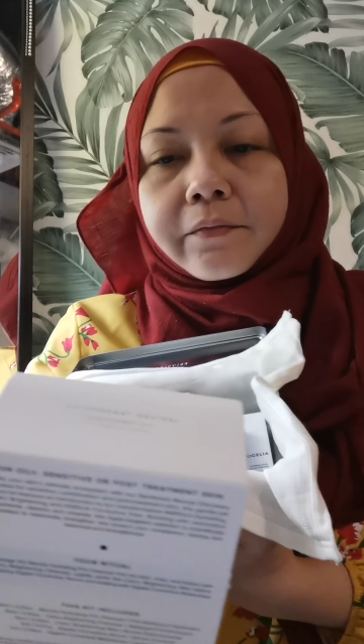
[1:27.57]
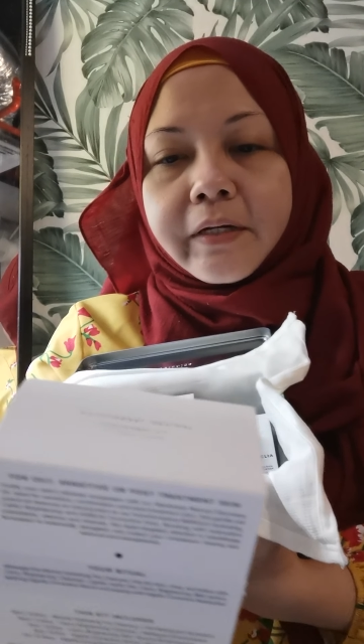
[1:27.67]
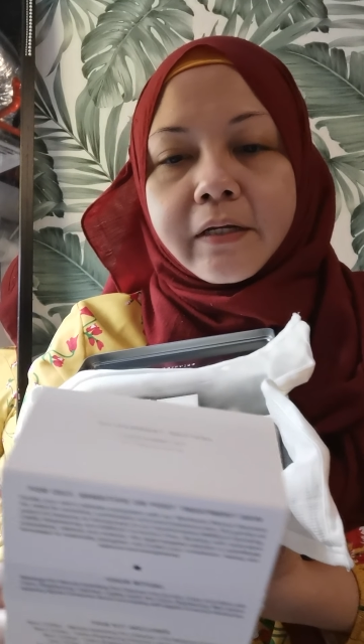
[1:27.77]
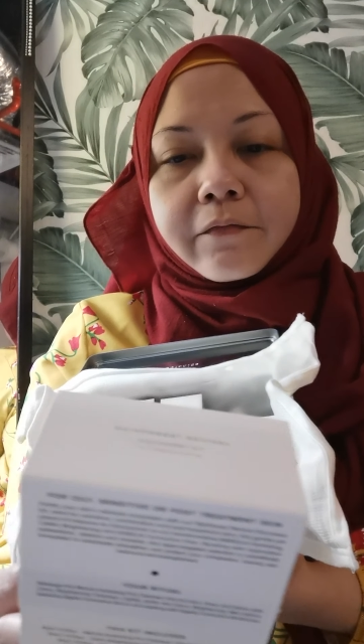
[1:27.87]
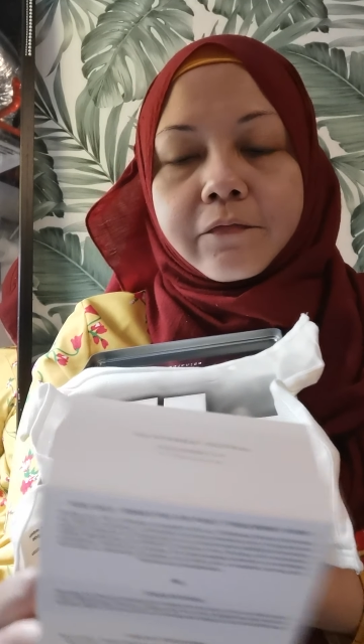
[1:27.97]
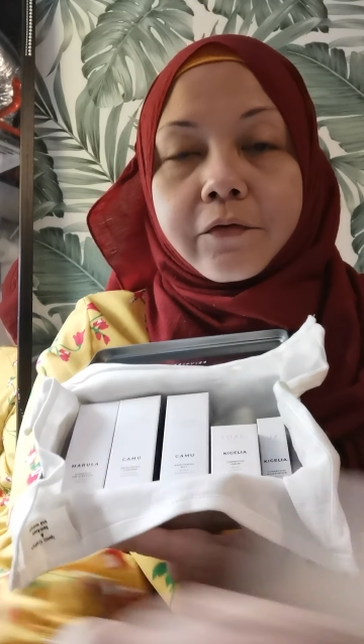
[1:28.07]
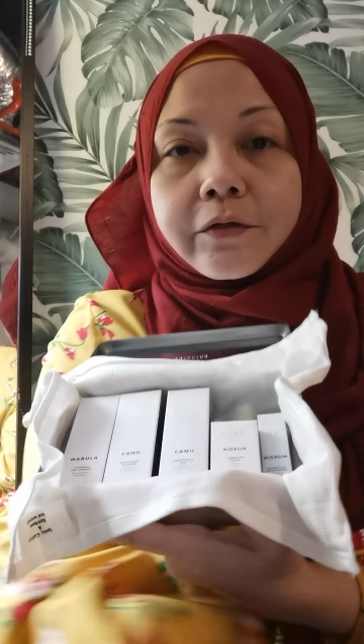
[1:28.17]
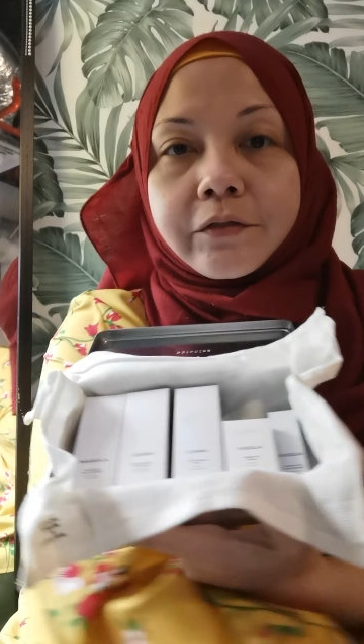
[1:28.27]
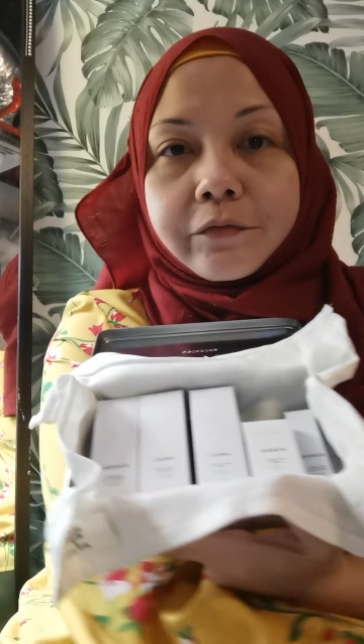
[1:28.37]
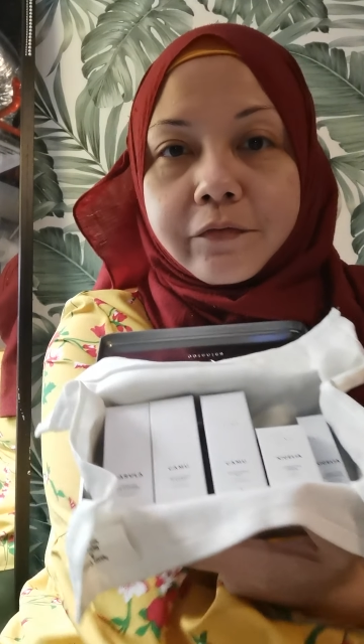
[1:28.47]

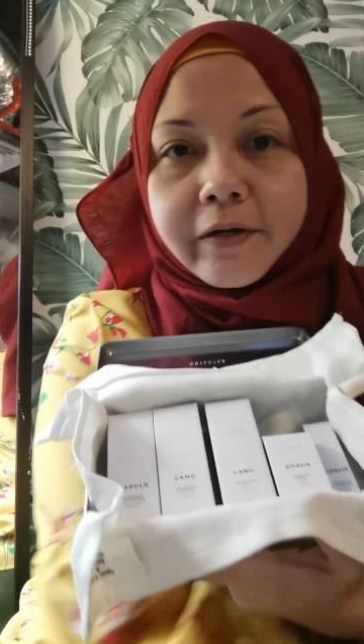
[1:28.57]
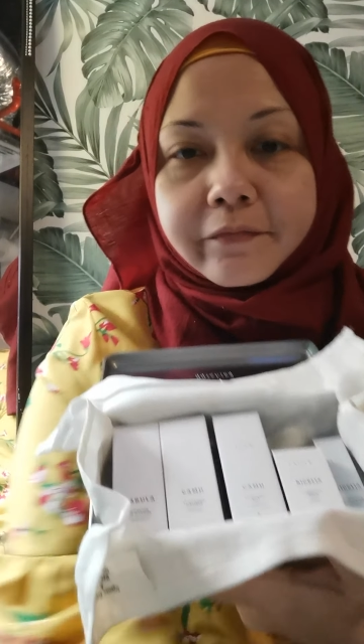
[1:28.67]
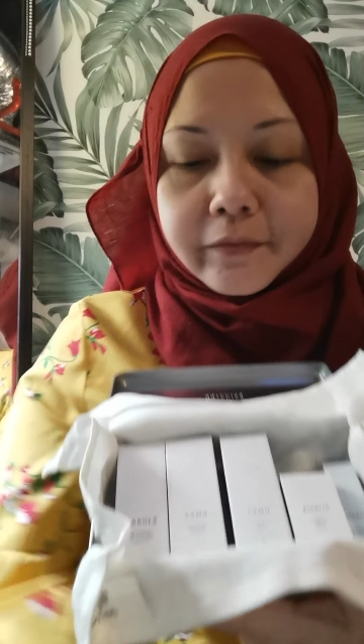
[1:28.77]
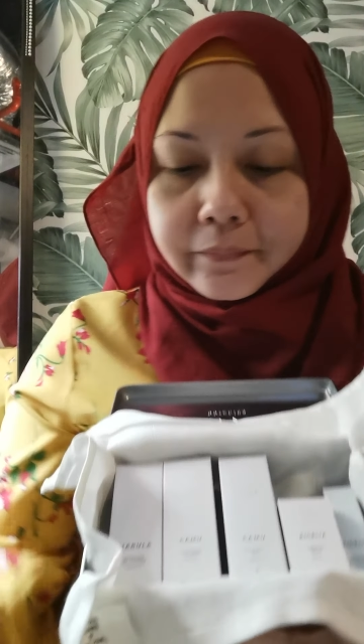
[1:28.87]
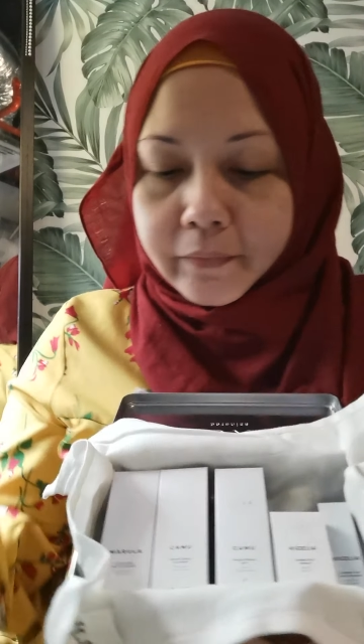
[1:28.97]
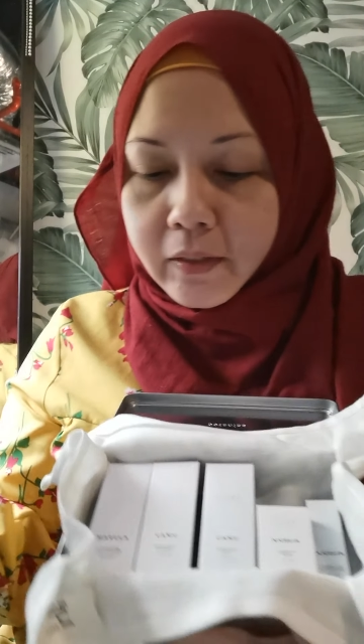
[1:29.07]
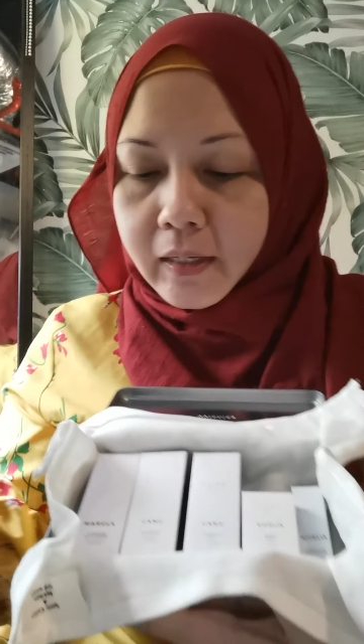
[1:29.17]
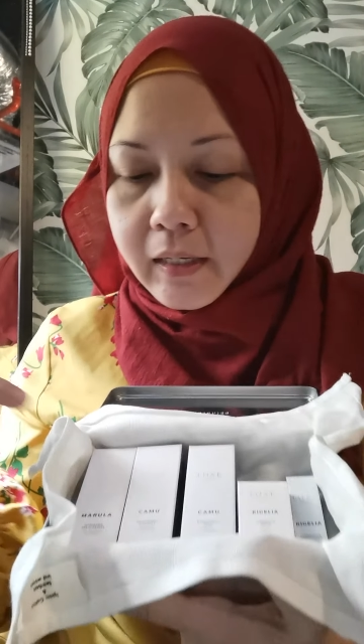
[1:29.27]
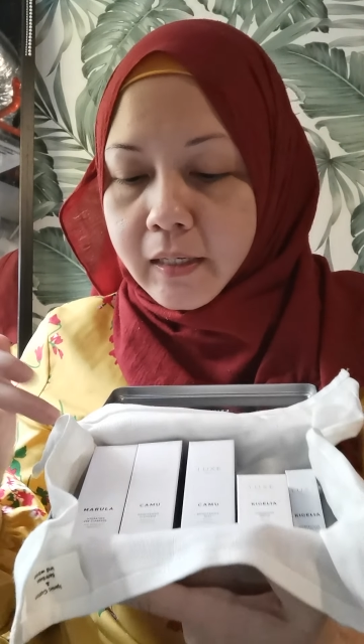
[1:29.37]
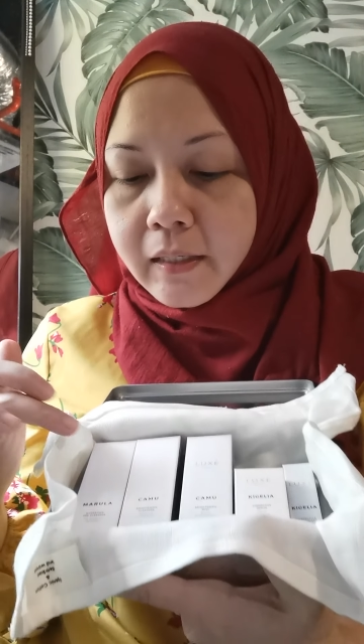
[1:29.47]
Rainforest Revival.
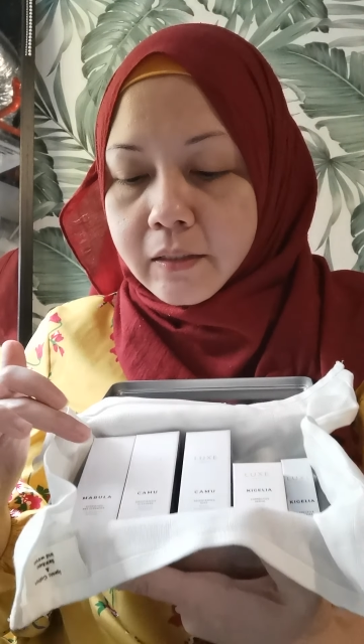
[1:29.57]
Okay,